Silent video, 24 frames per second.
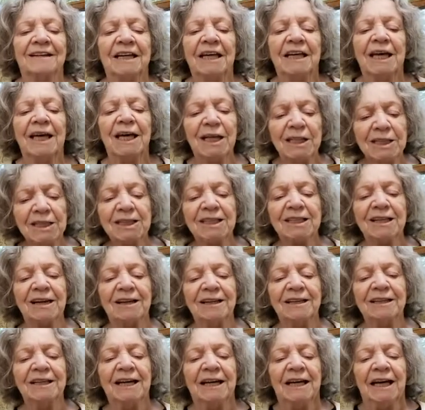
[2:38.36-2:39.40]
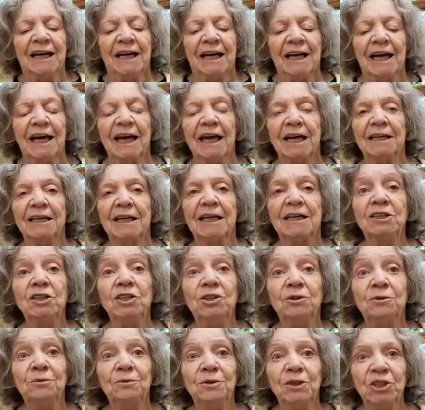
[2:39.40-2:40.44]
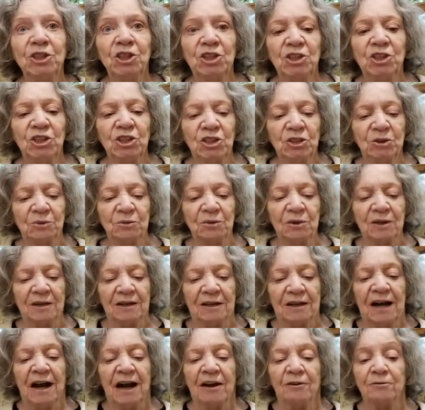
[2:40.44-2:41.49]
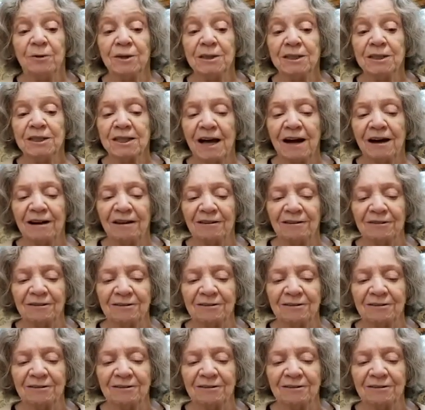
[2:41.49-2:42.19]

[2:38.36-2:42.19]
insight and intuition to resolve.